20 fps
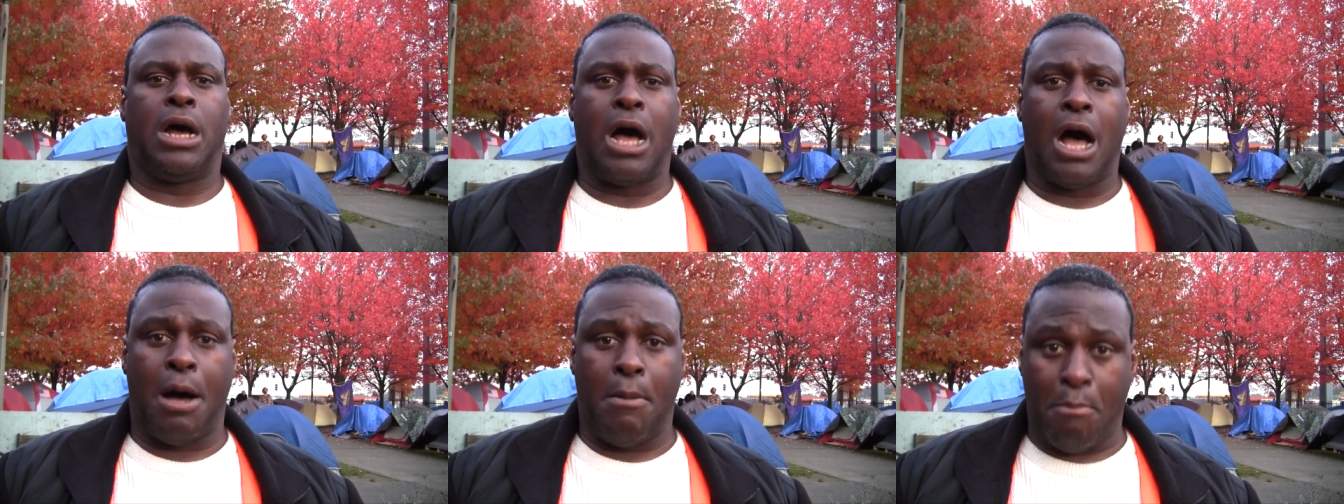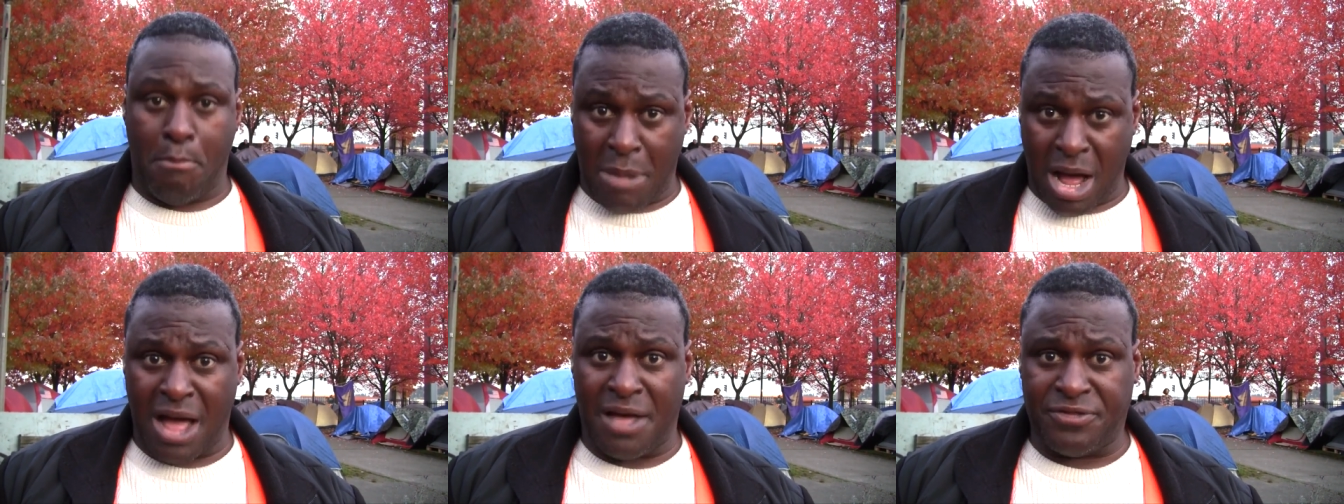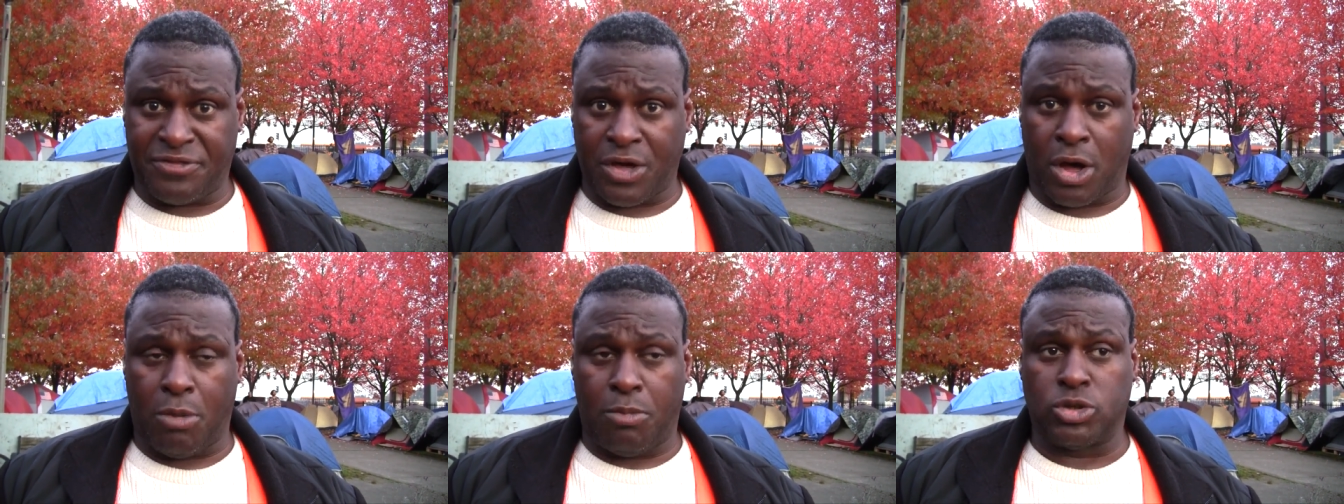a
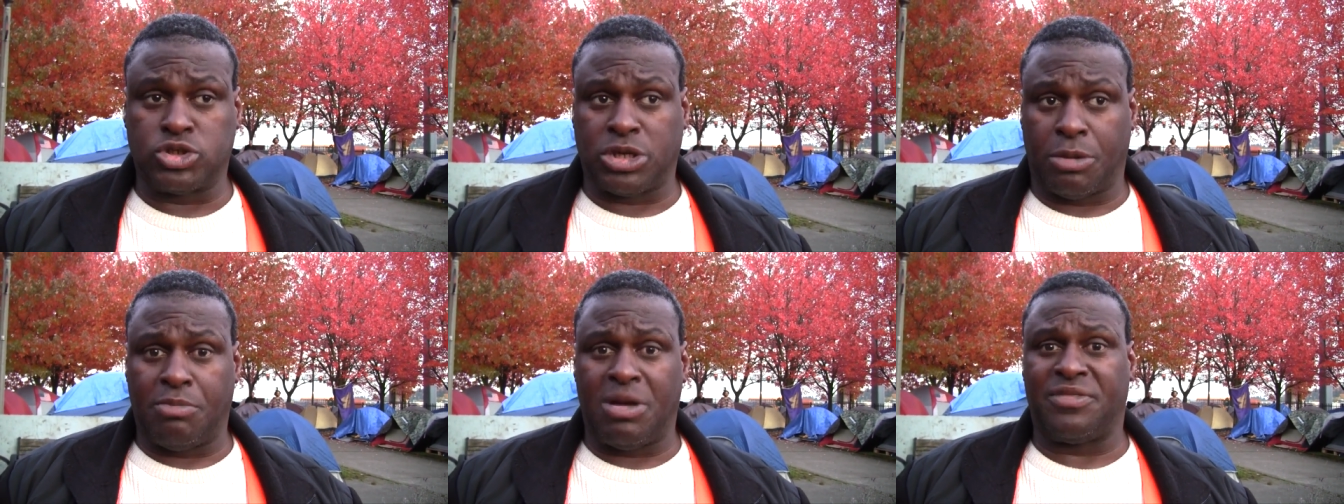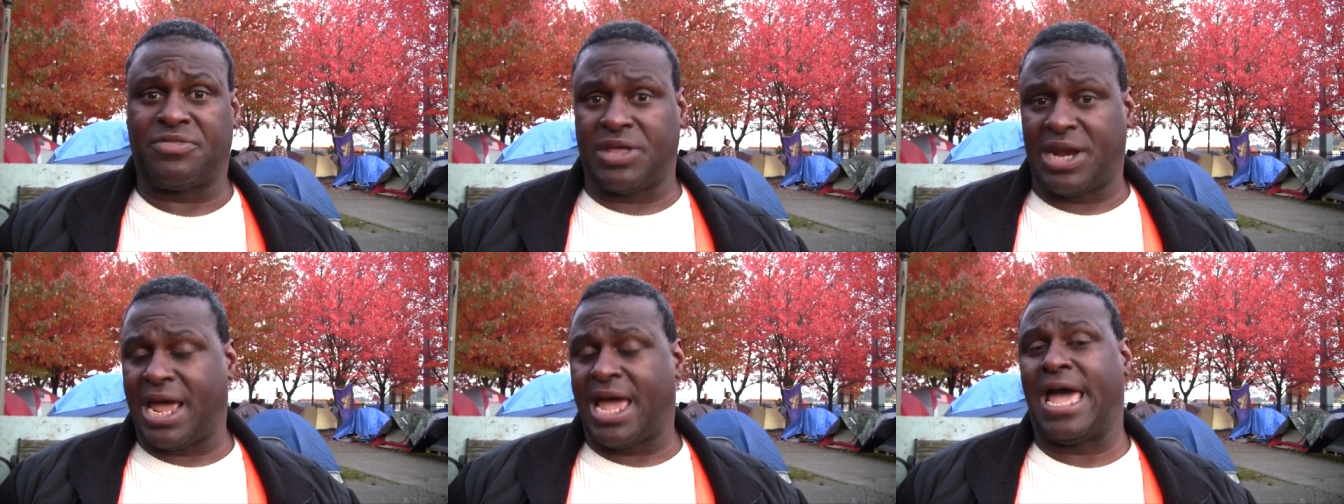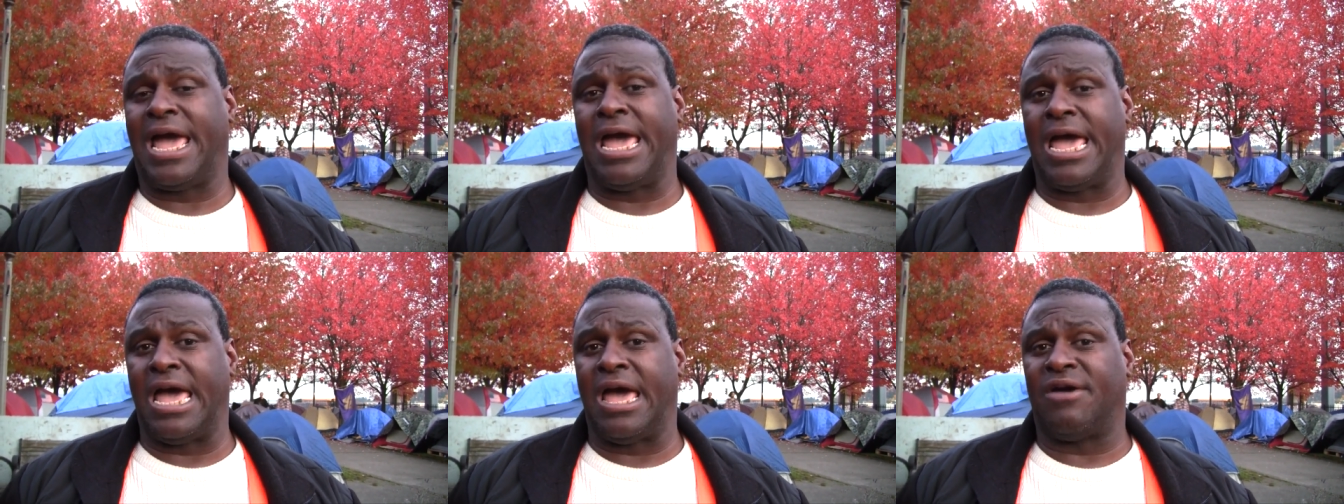month, almost a month and a
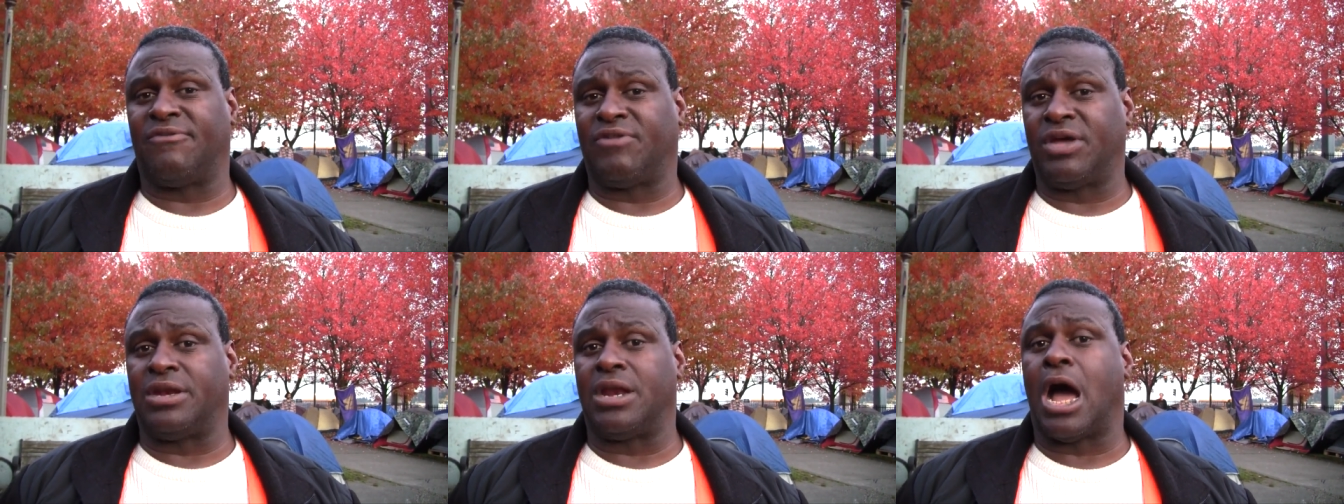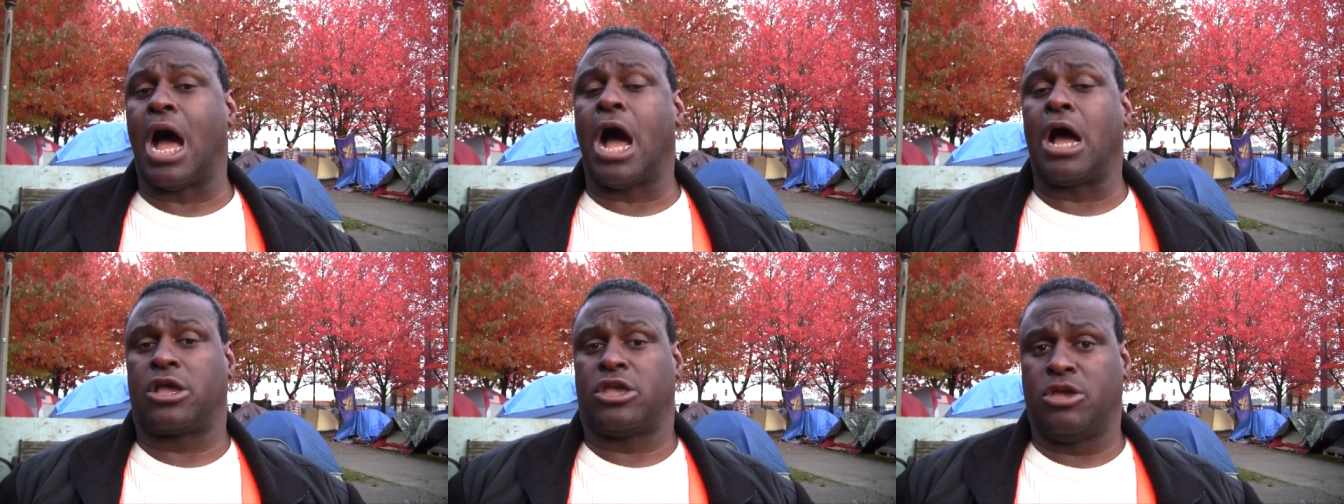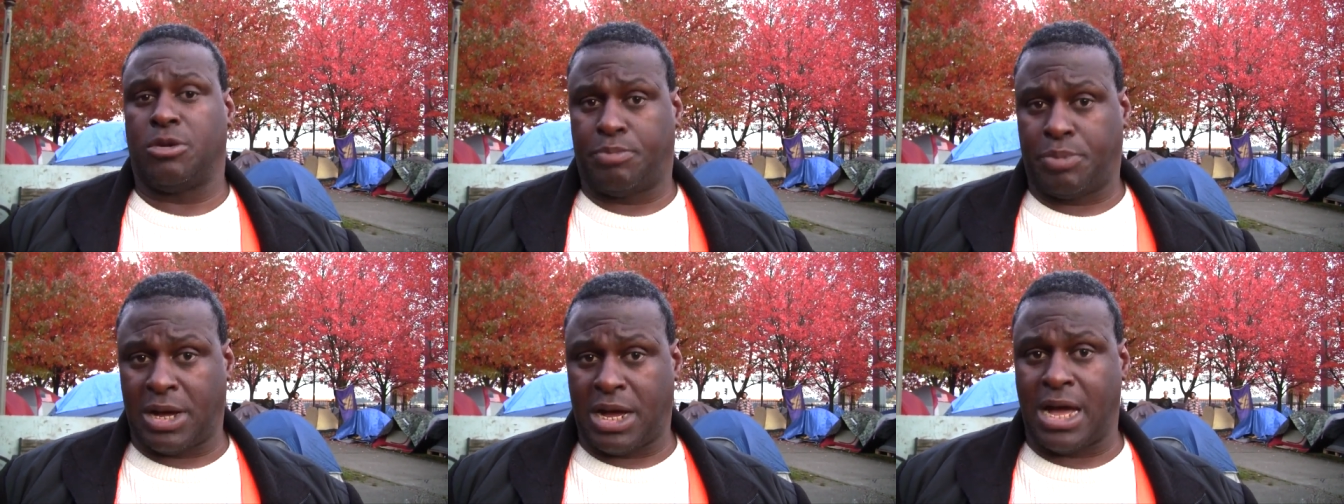half at
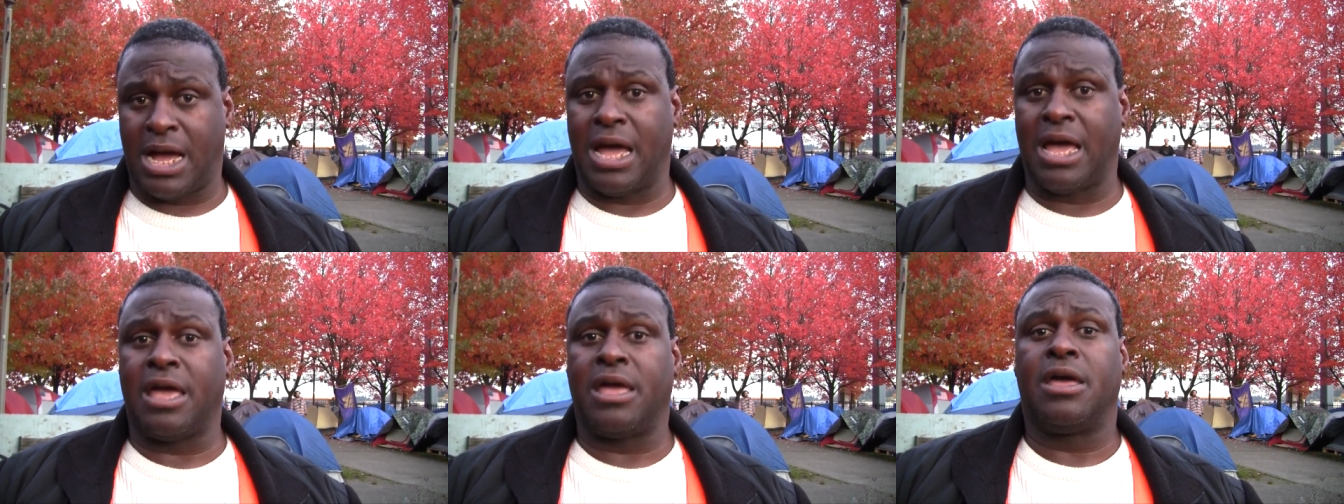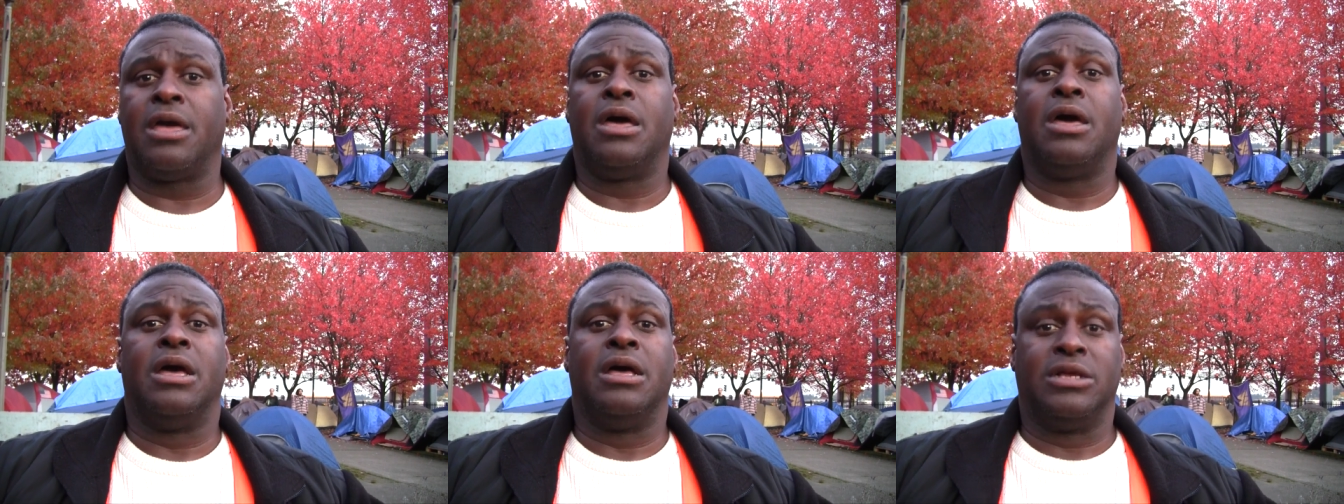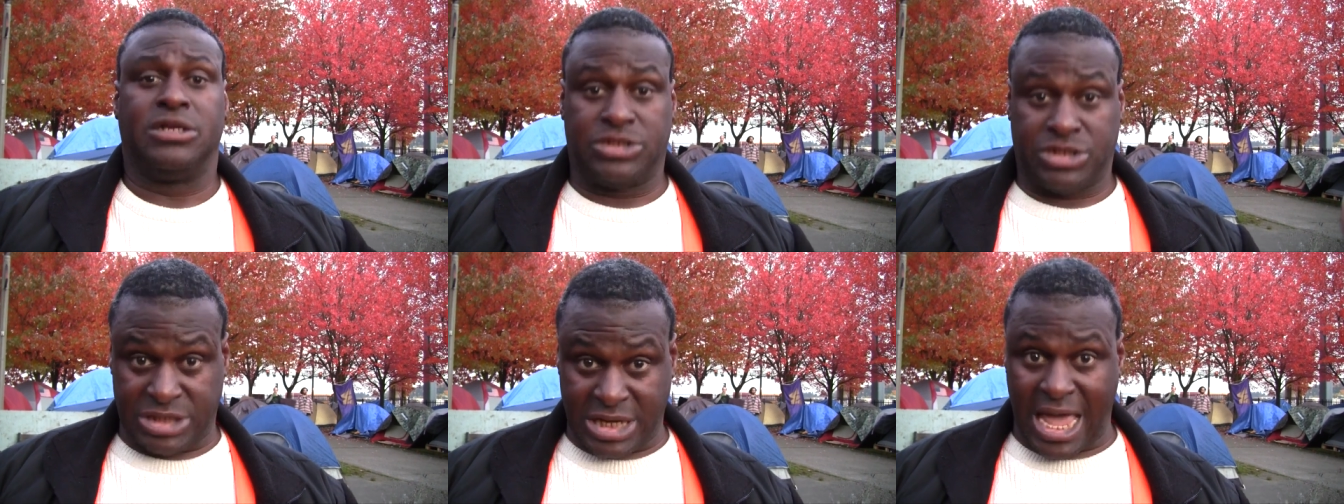Occupy
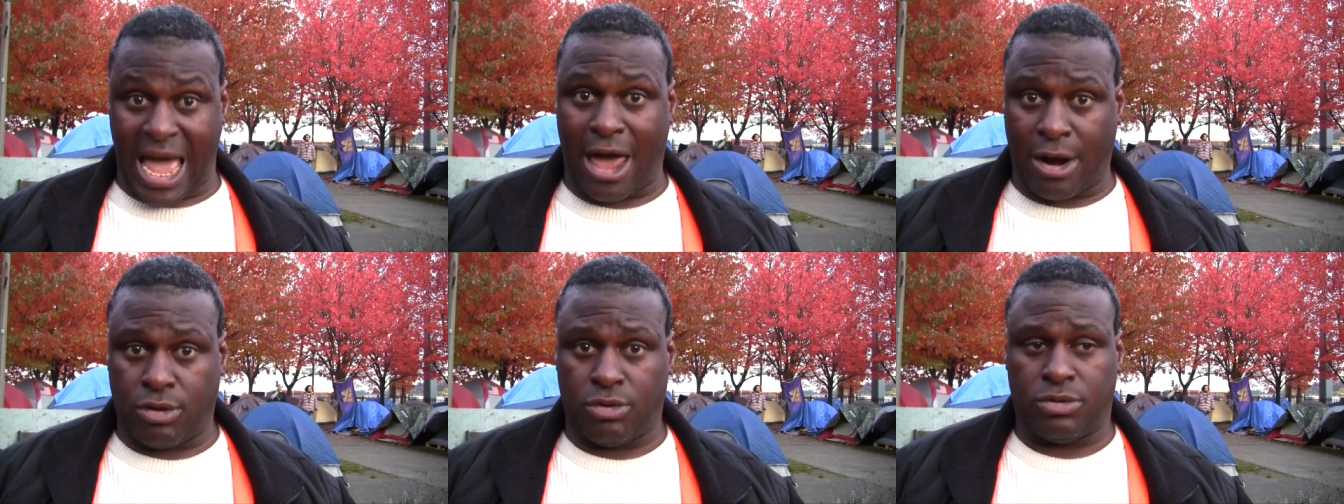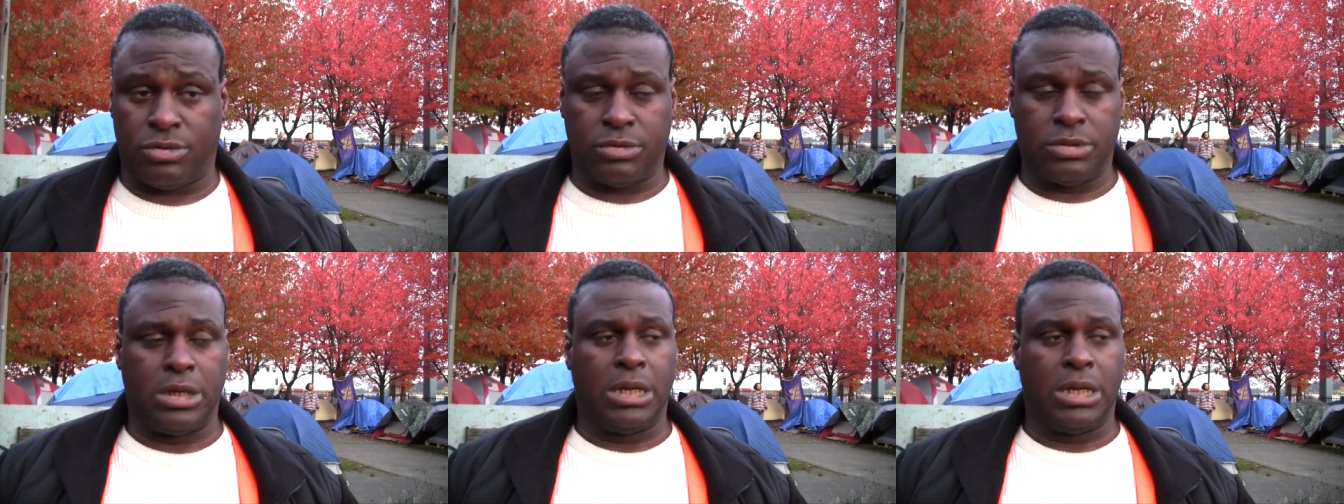Seattle.